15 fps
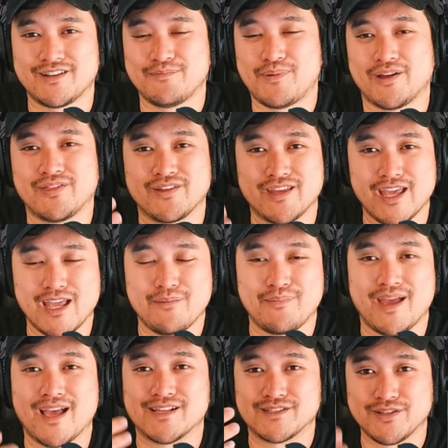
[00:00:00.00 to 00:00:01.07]
about the game
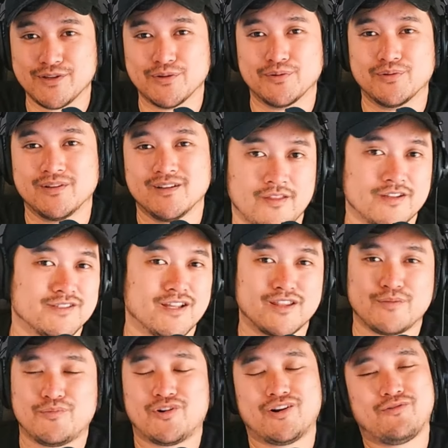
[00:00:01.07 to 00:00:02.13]
as you. There's
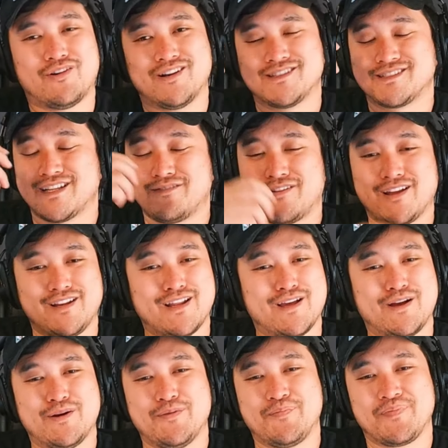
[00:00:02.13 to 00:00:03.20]
nothing more I want to say right
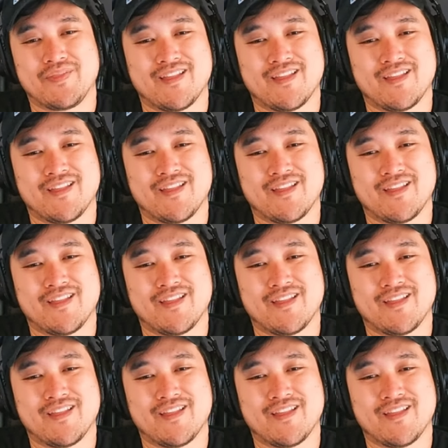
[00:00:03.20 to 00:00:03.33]
now.